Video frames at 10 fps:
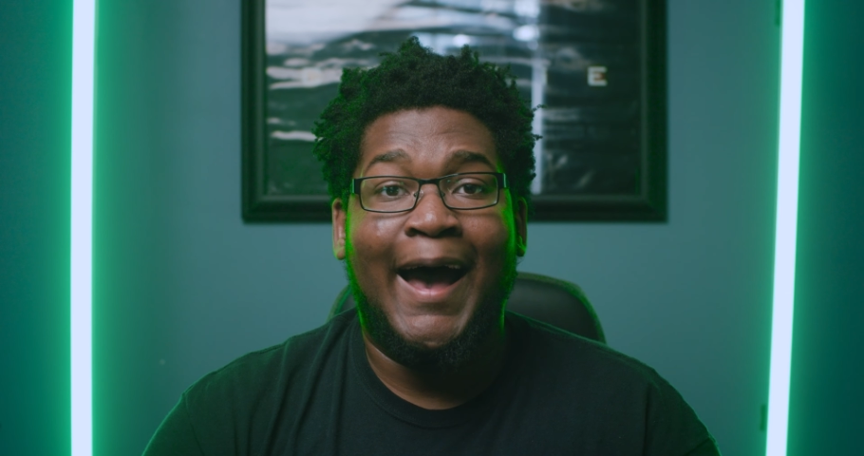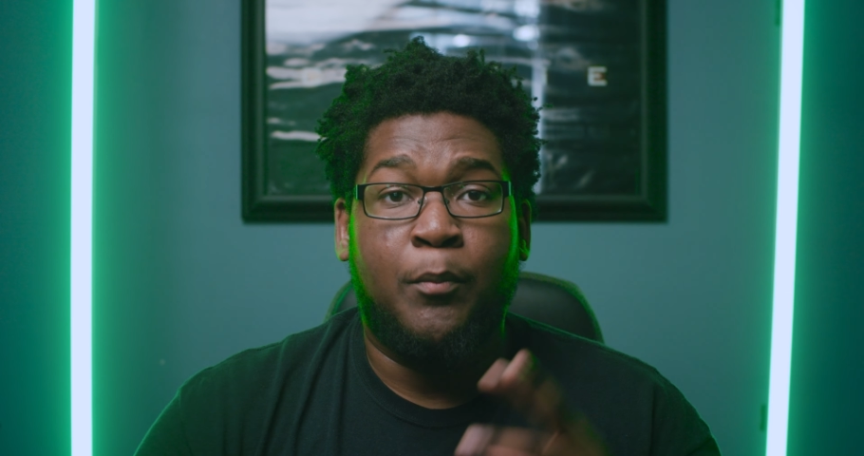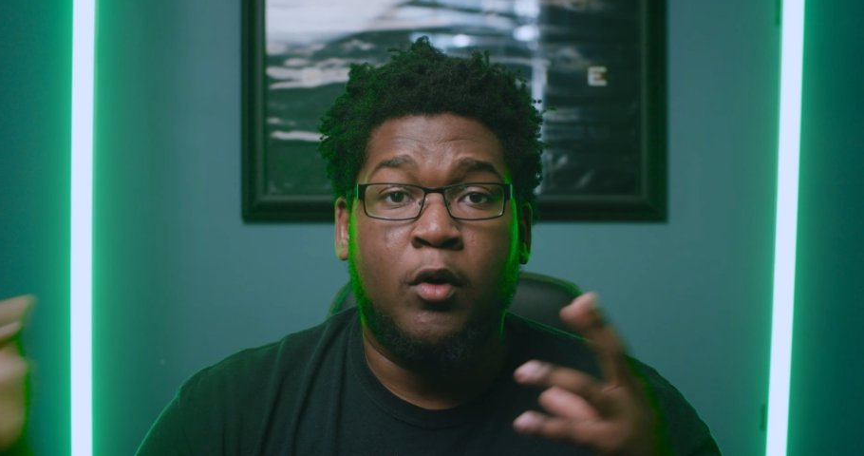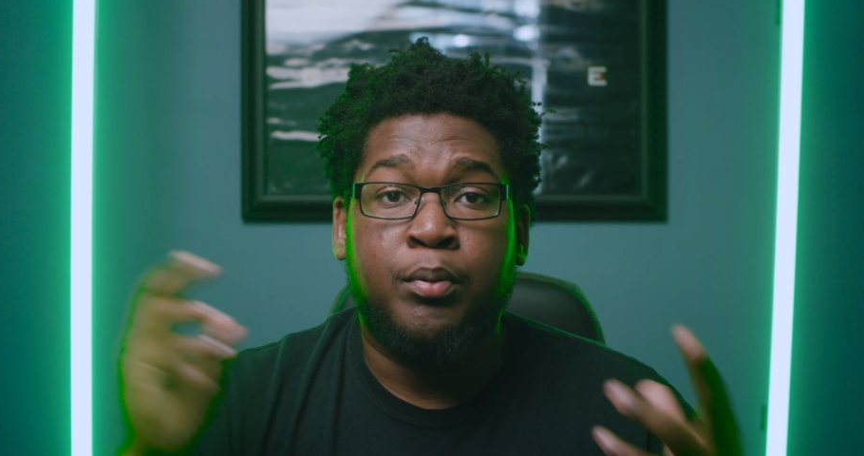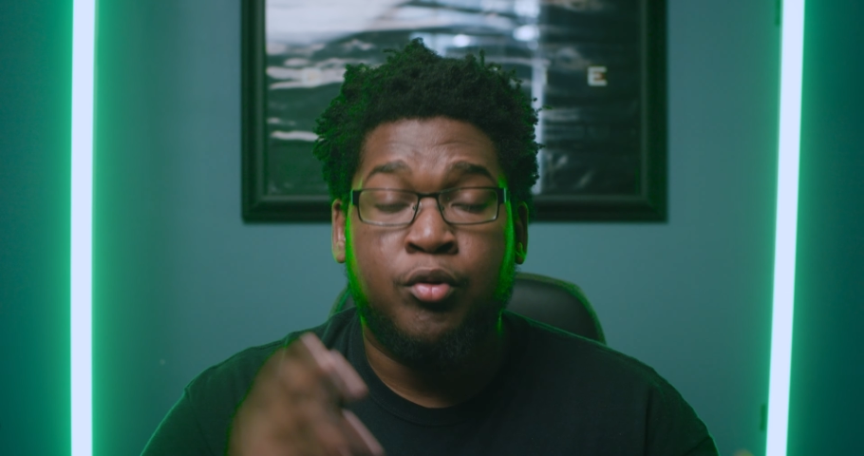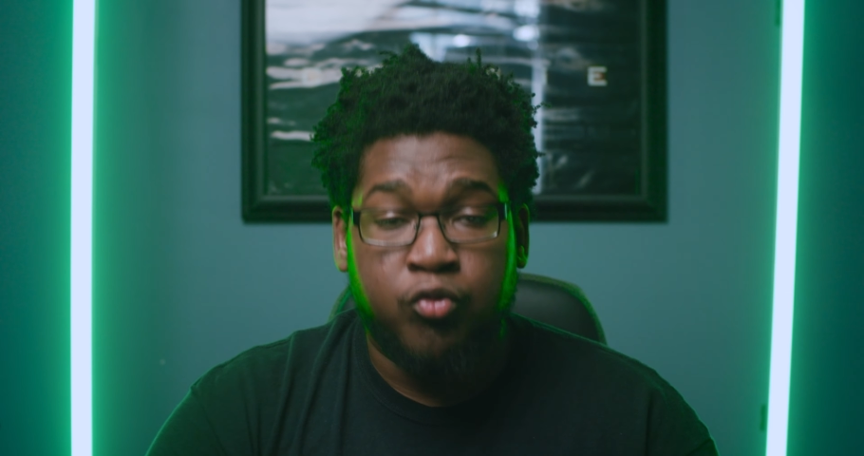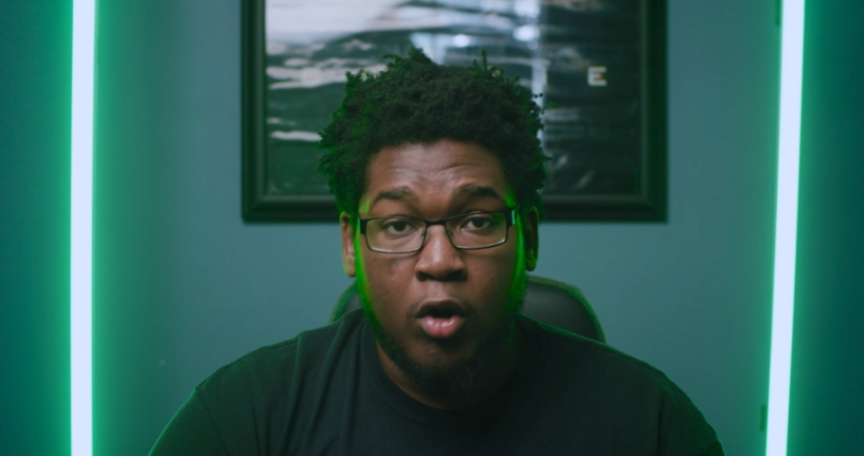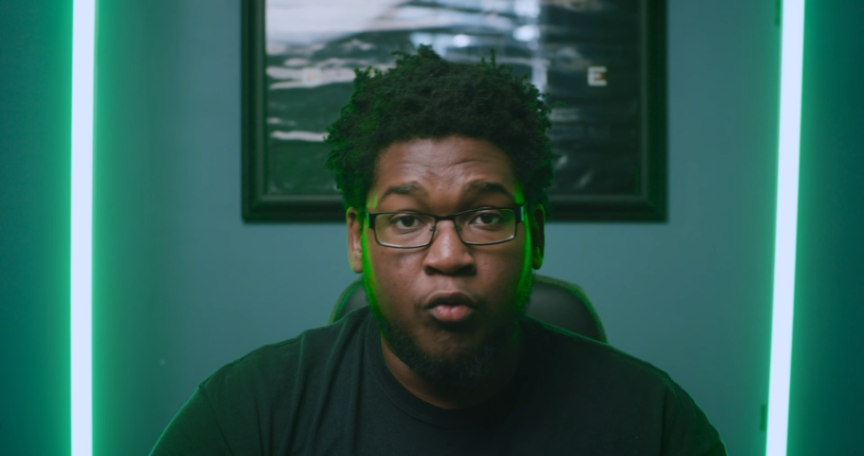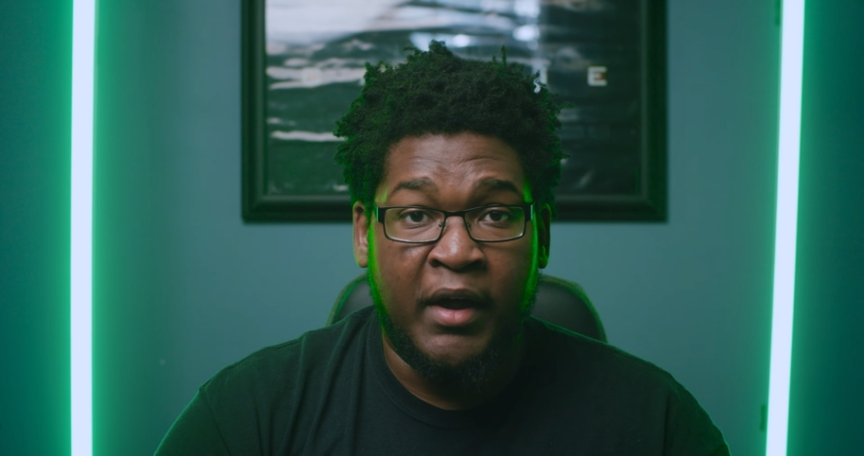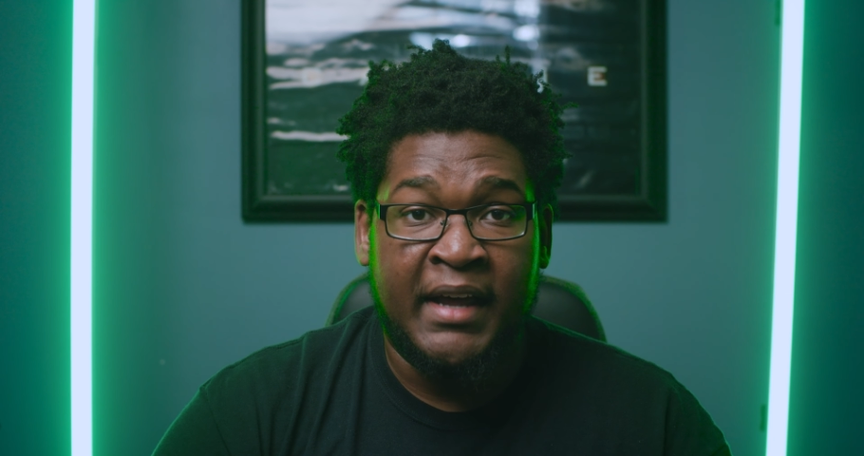Apple
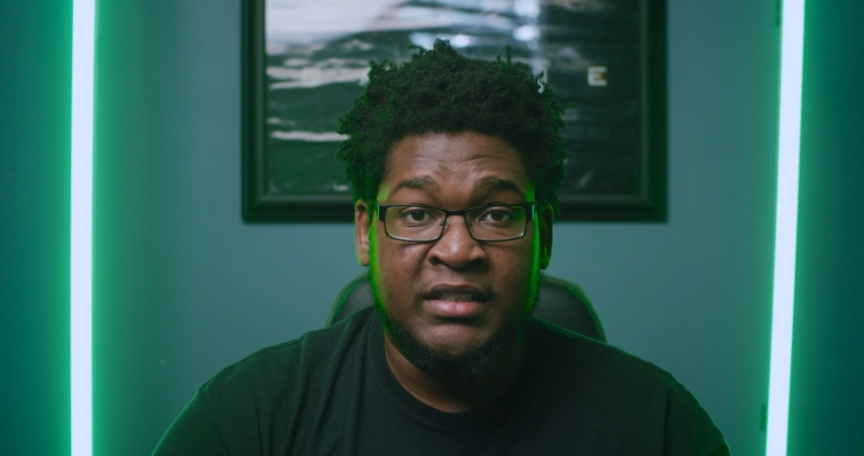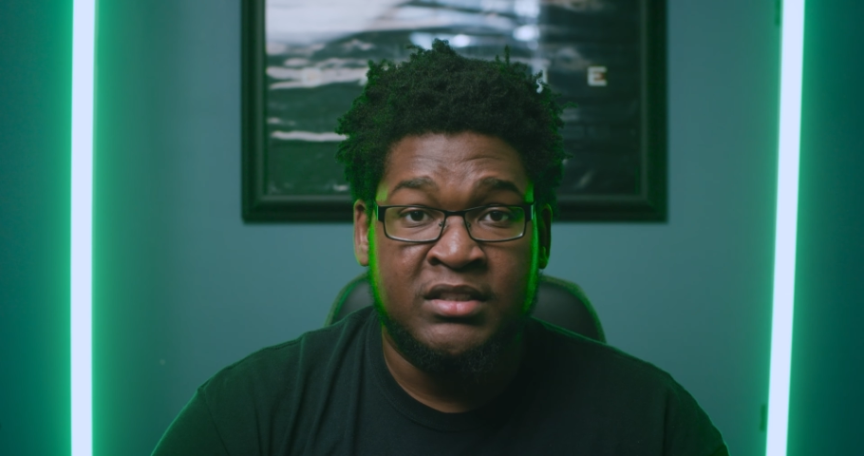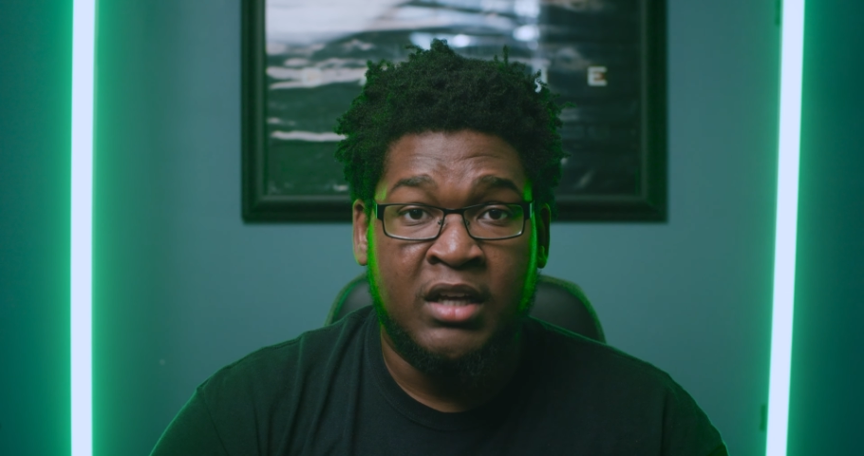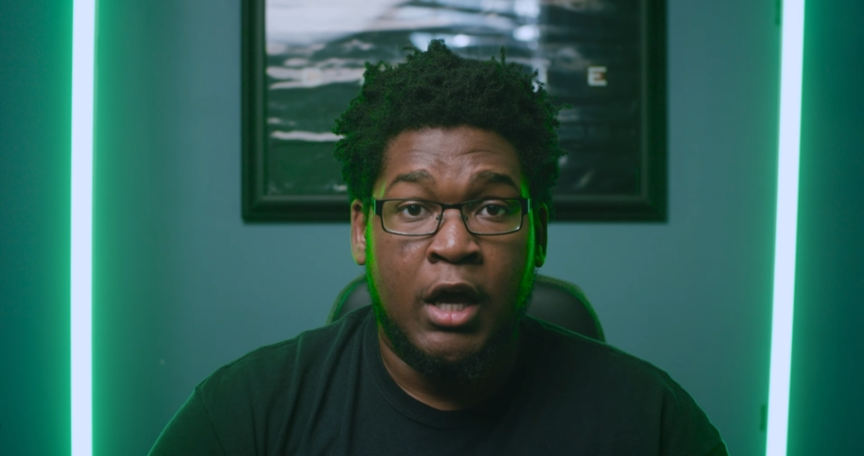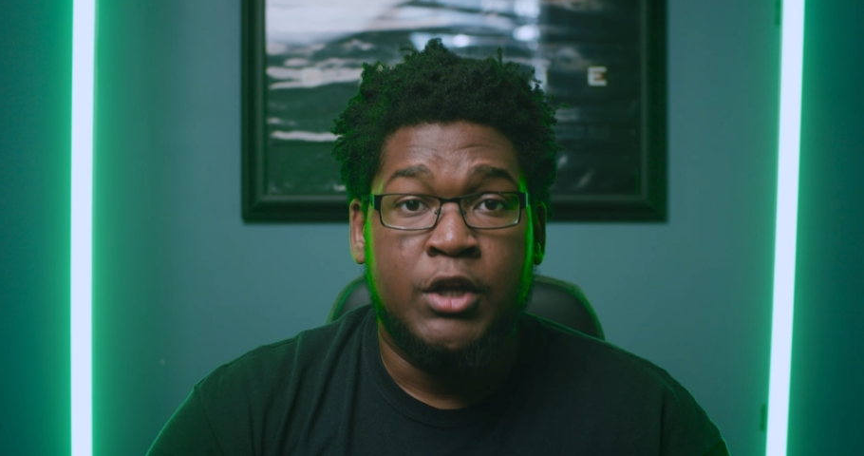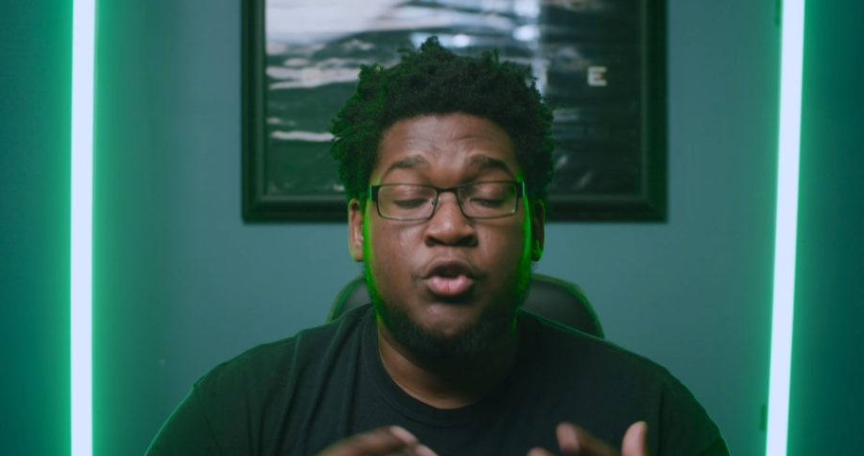ProRes,